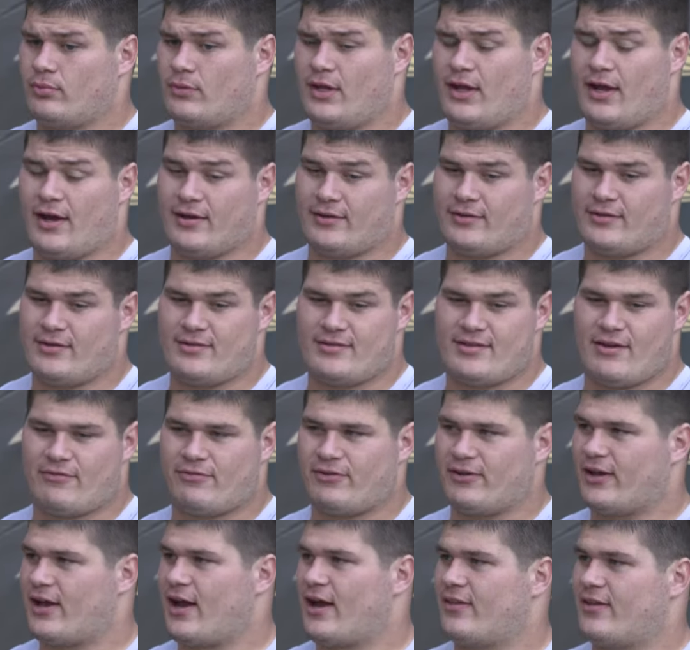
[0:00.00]
Yeah, he's
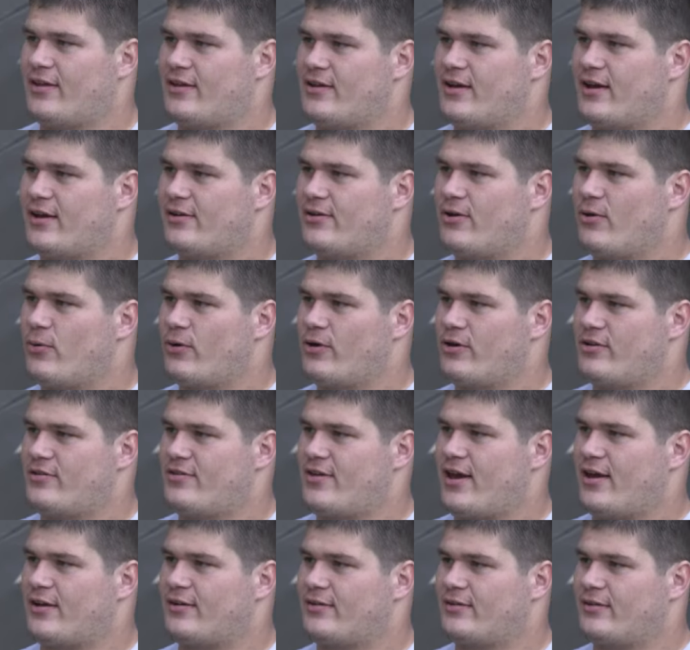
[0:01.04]
definitely a guy that you got to know where he's
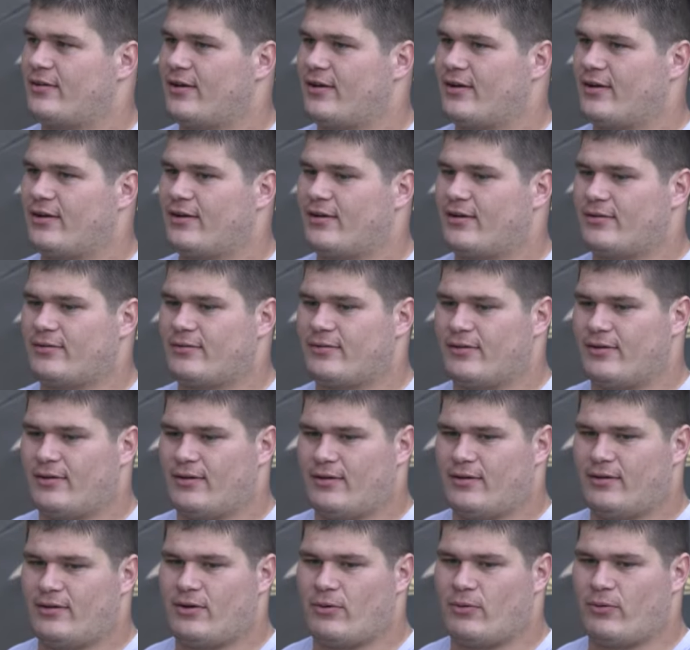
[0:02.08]
at. One
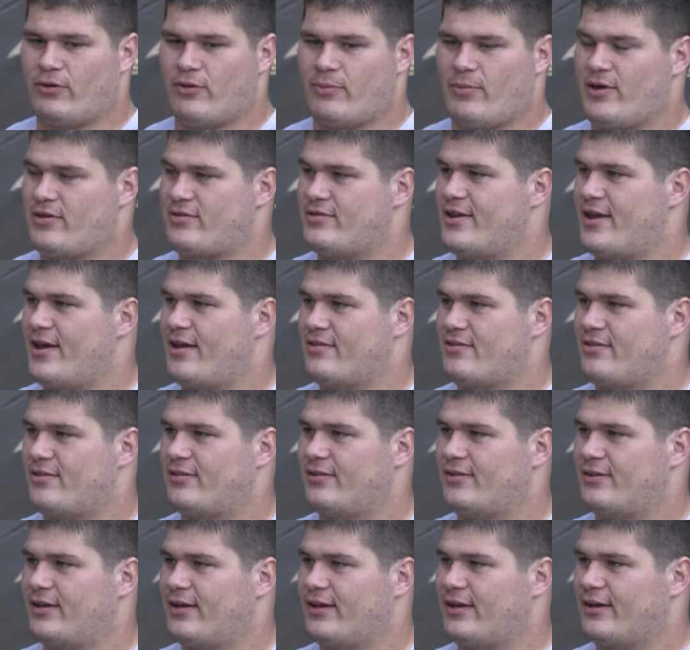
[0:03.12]
of the best DNs in
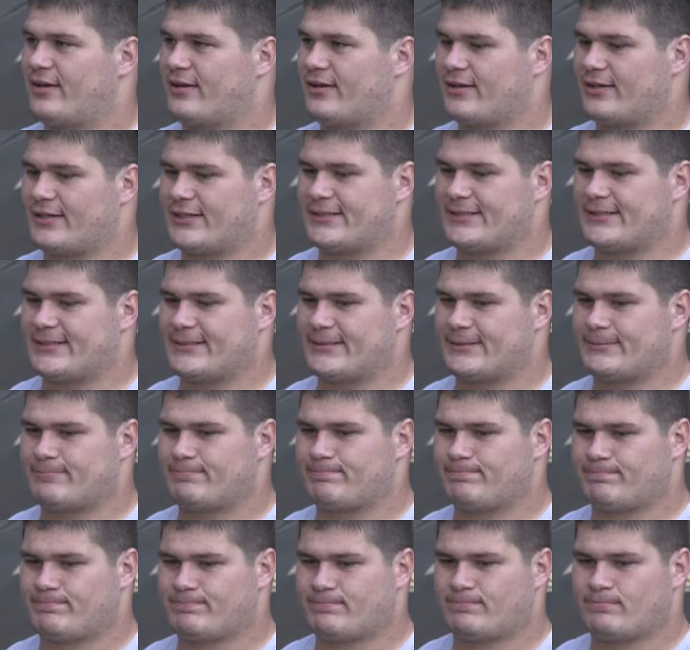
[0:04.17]
the league,
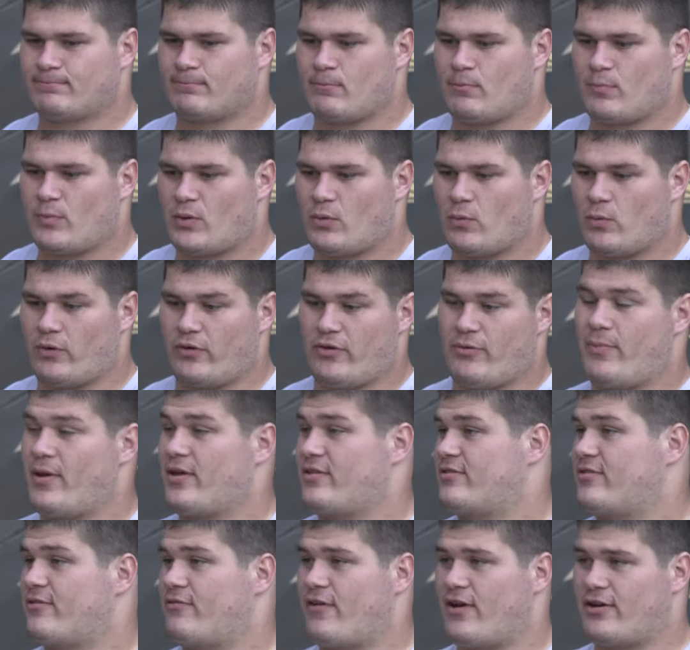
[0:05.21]
one of the
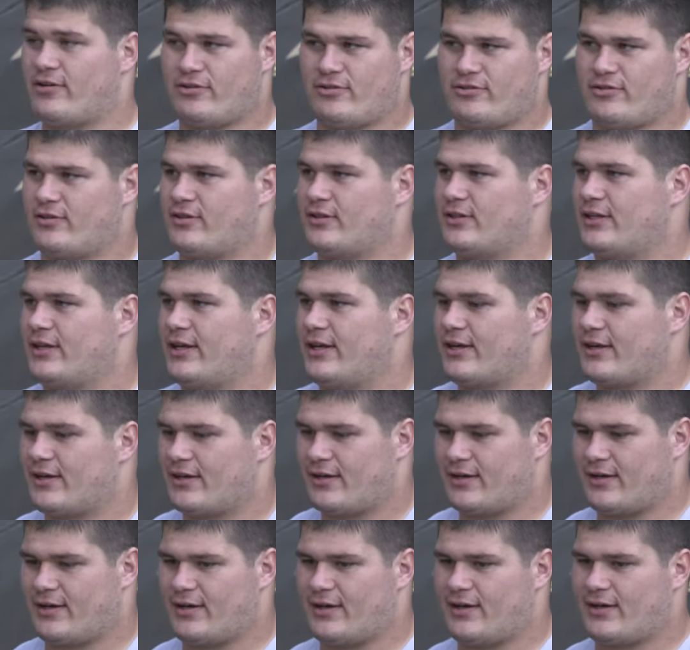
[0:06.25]
best defenders in the league,
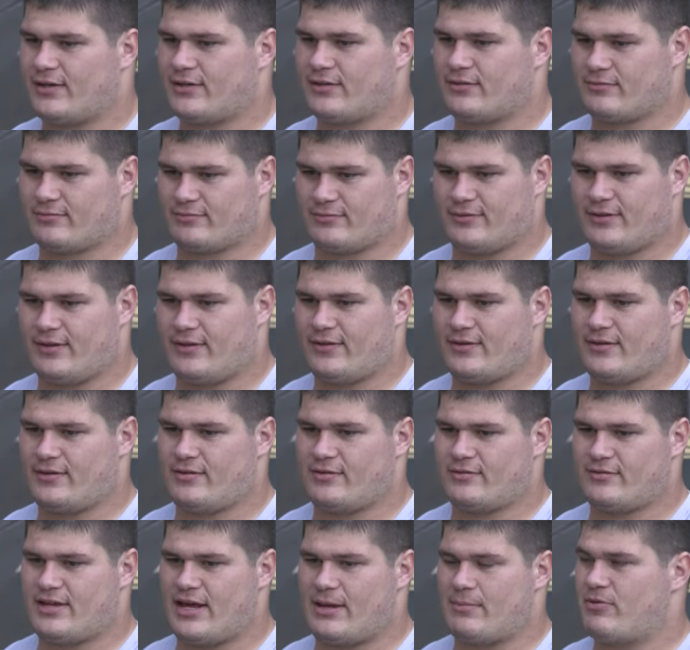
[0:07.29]
and
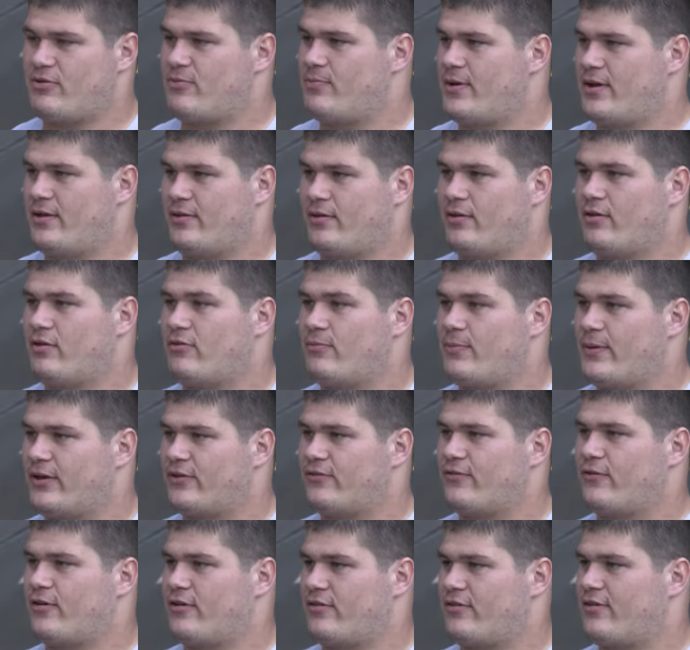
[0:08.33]
the tape
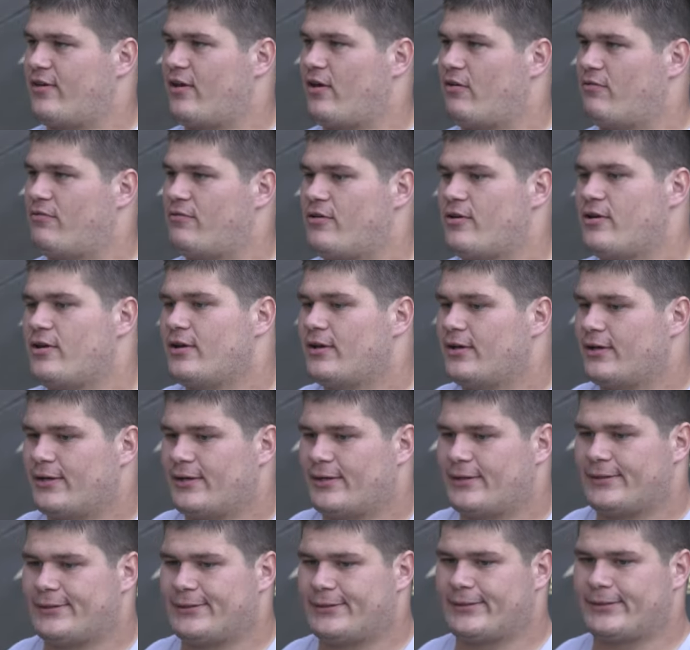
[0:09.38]
speaks for itself.
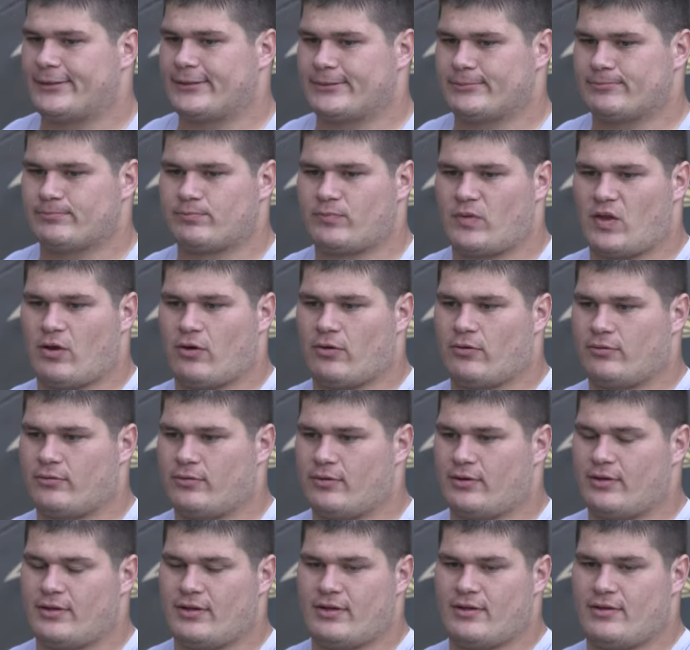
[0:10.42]

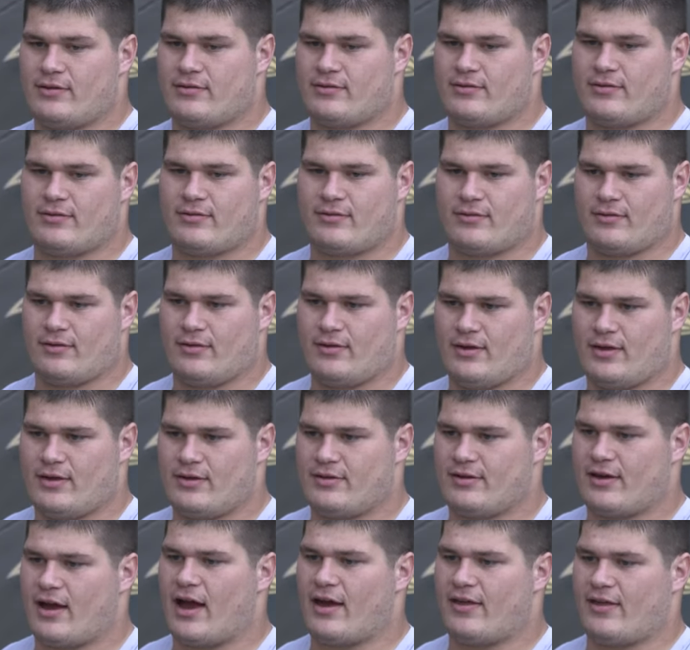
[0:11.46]
He's
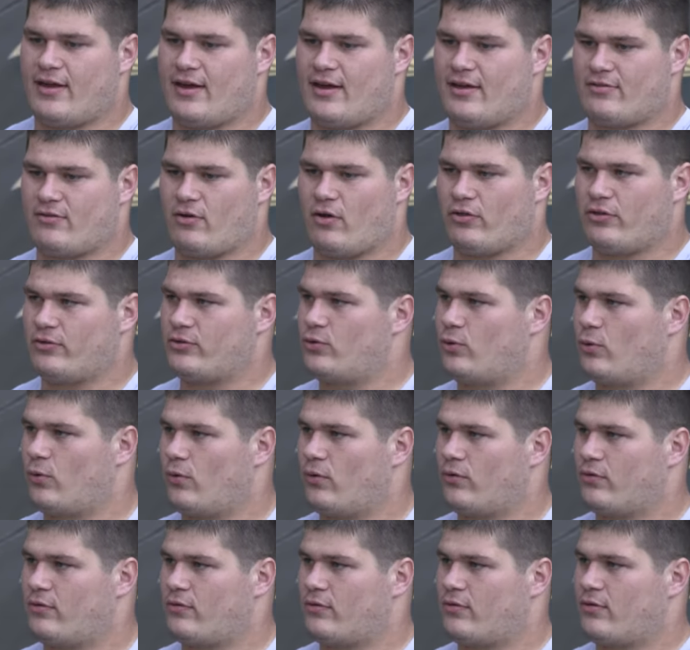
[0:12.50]
a guy that has all the
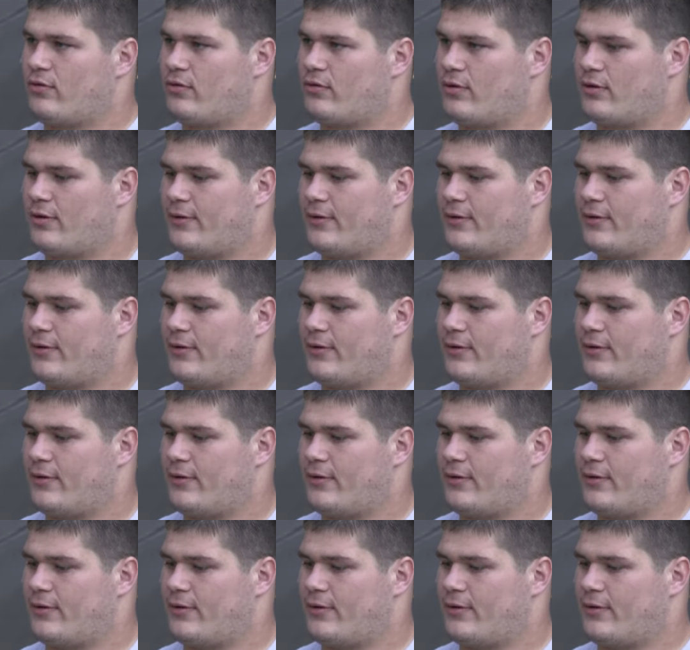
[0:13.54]
tools.